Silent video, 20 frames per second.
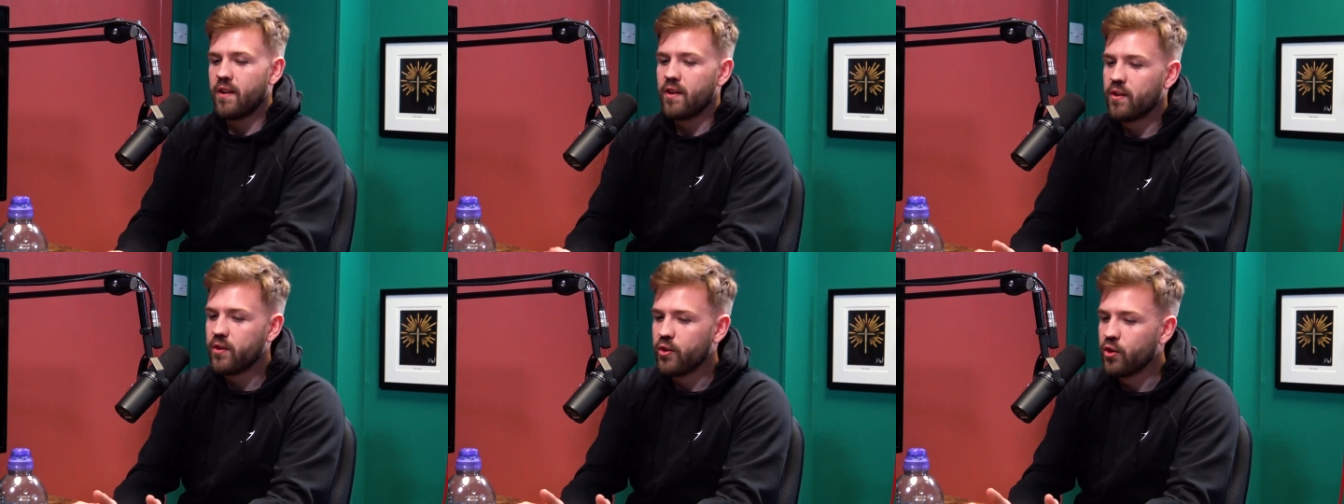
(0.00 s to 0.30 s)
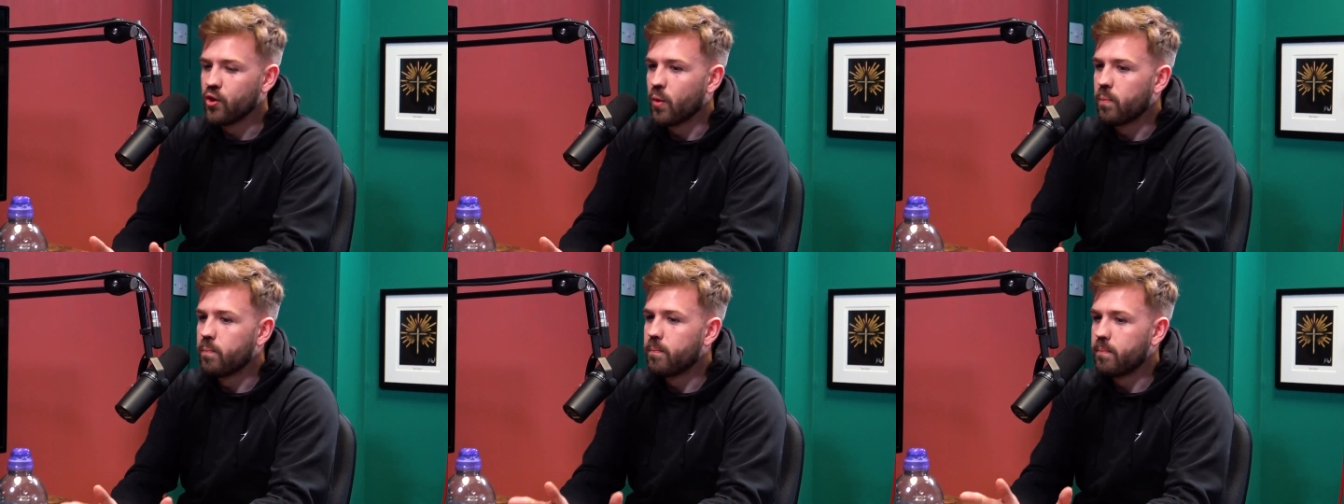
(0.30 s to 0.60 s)

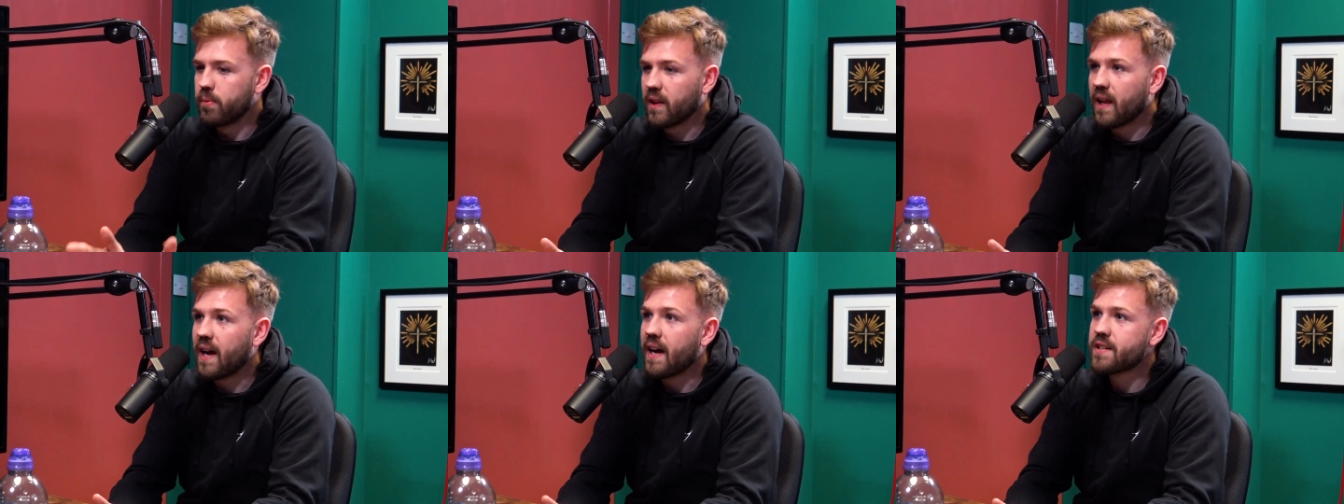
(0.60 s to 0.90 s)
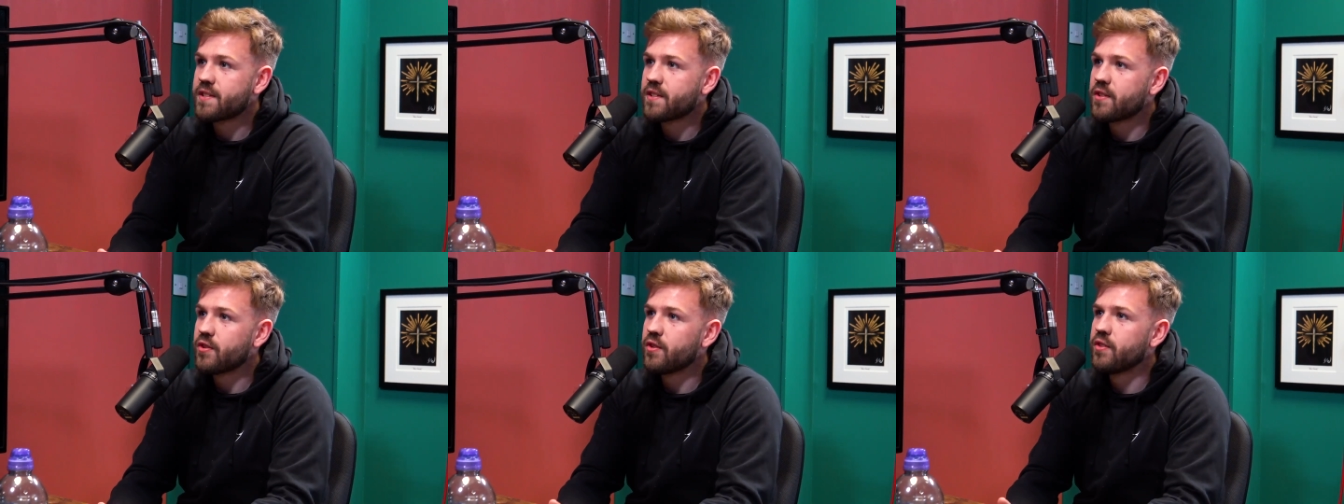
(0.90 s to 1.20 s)
you're
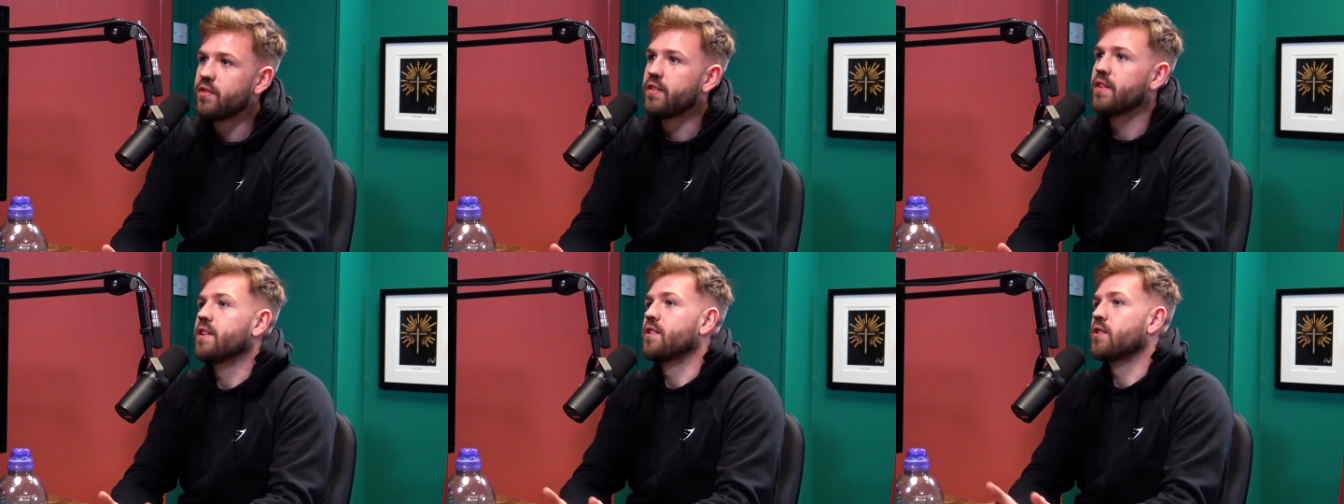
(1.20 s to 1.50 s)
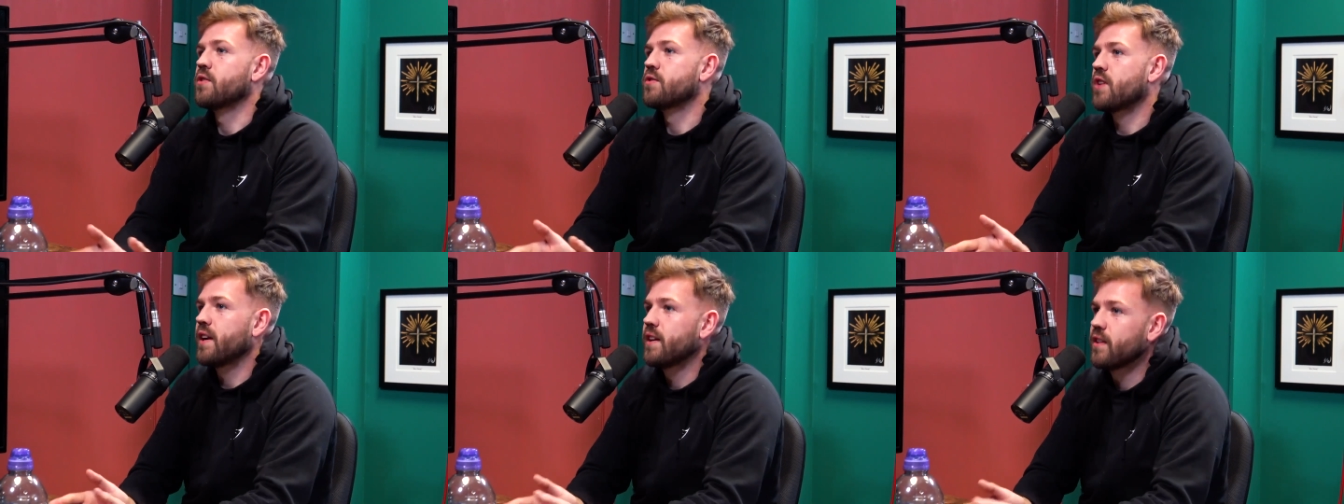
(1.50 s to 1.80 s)
plastering and
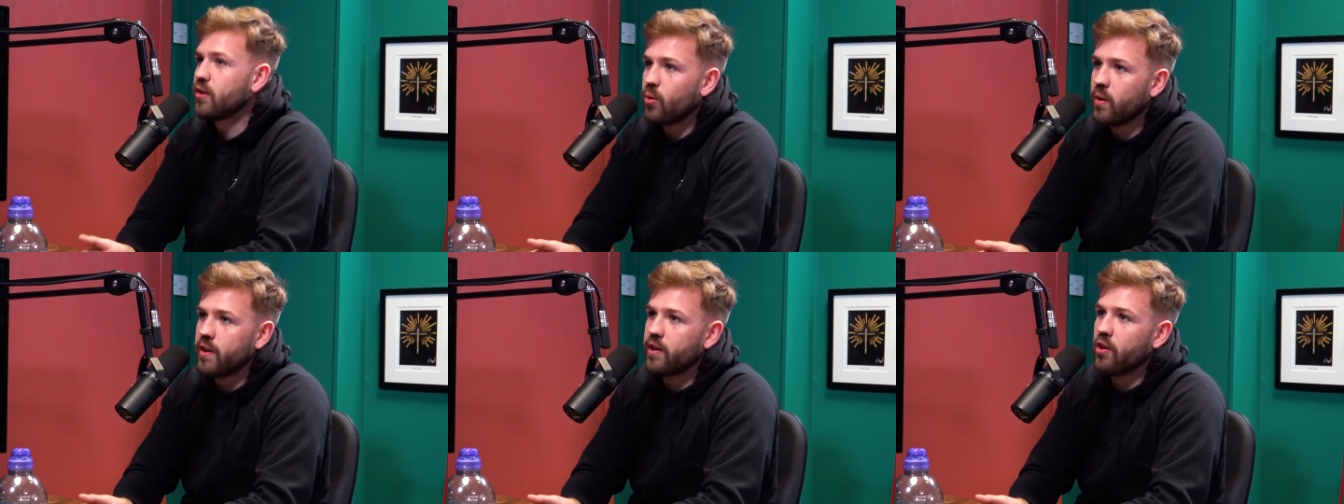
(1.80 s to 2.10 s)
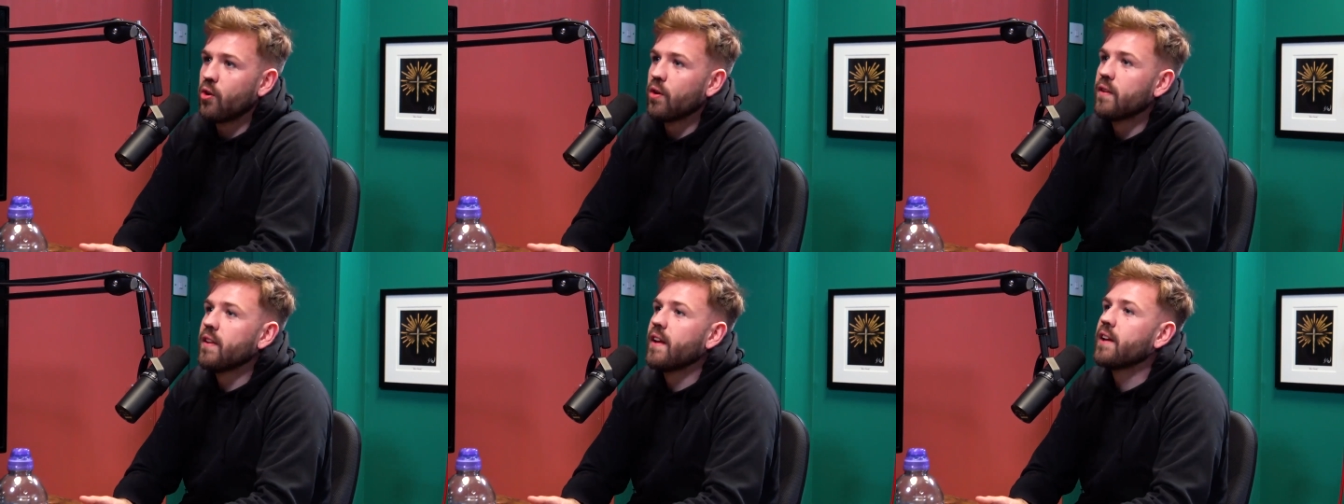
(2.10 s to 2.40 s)
you're trying to go into
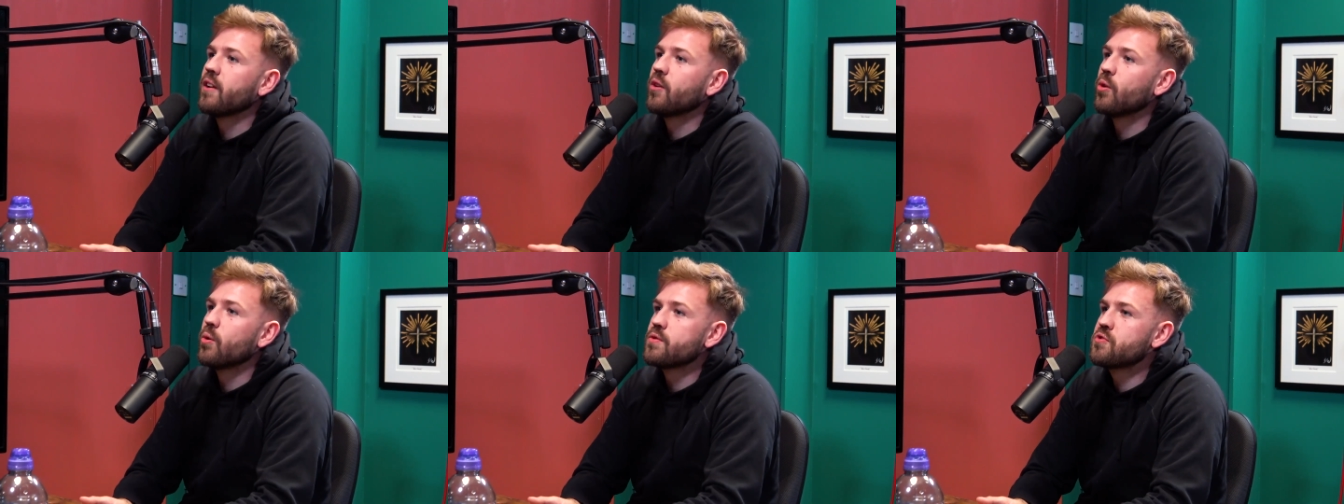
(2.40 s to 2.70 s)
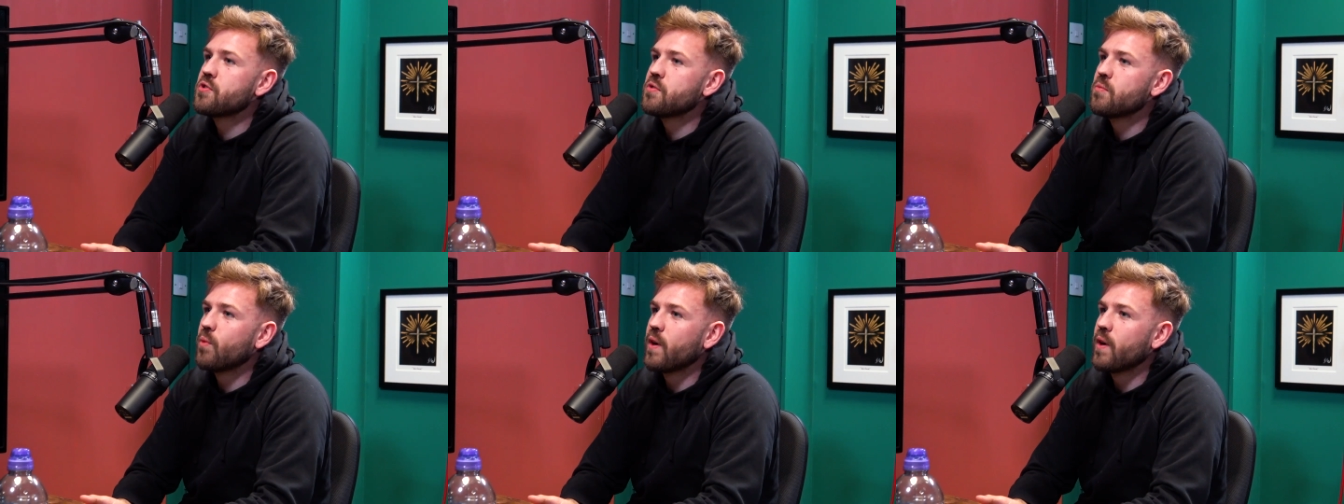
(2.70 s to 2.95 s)
online coaching.